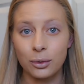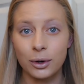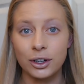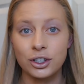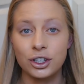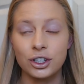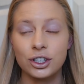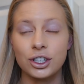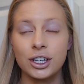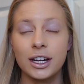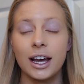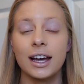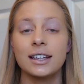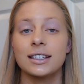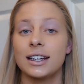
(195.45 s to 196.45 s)
which she
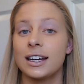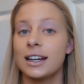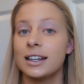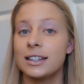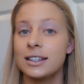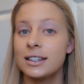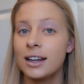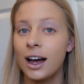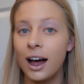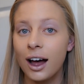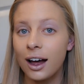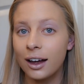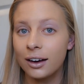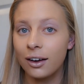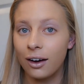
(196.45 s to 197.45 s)
has a
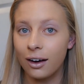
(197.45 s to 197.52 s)
ton